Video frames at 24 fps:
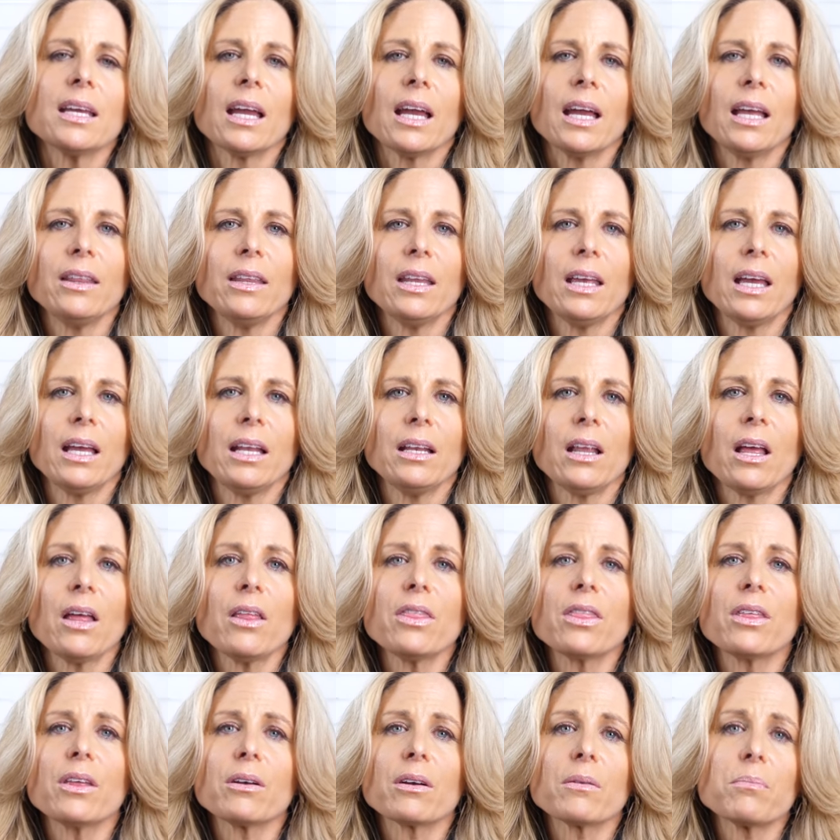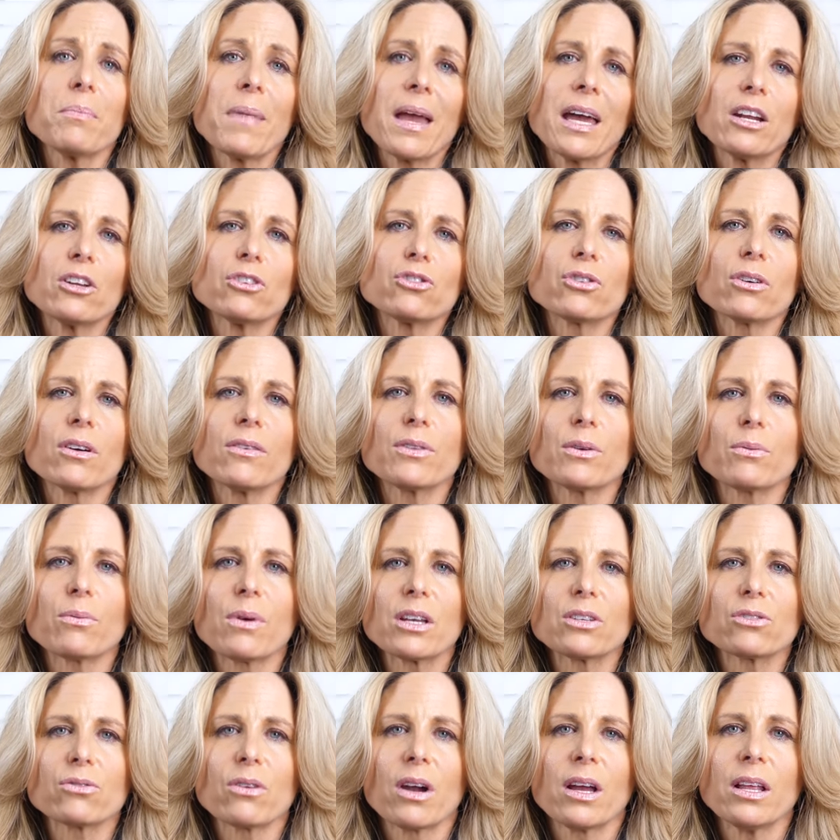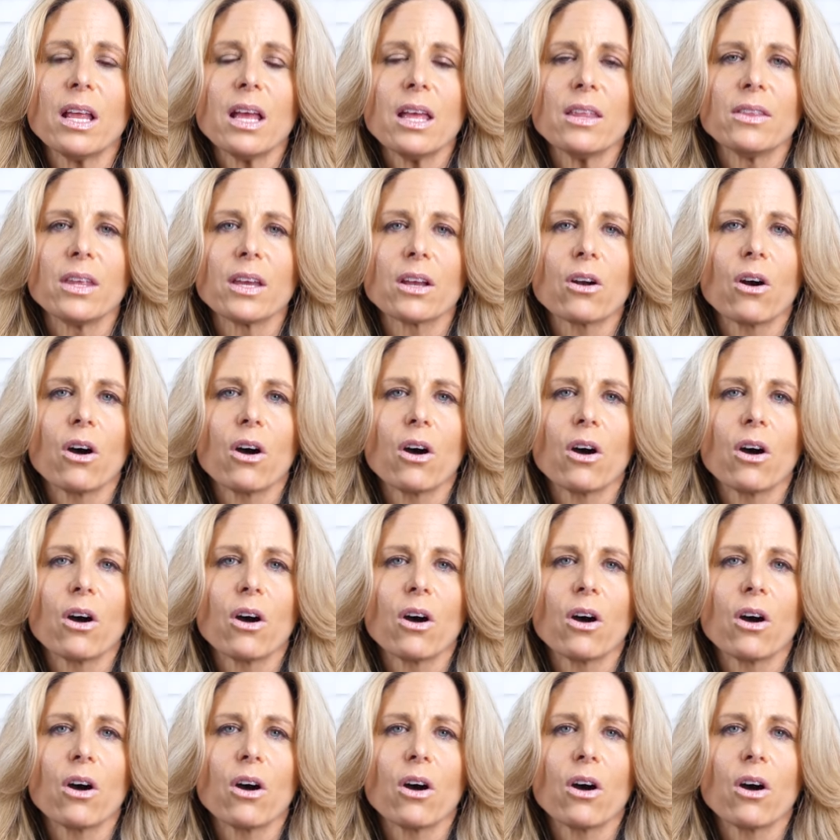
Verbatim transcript: And then the manager of the restaurant, they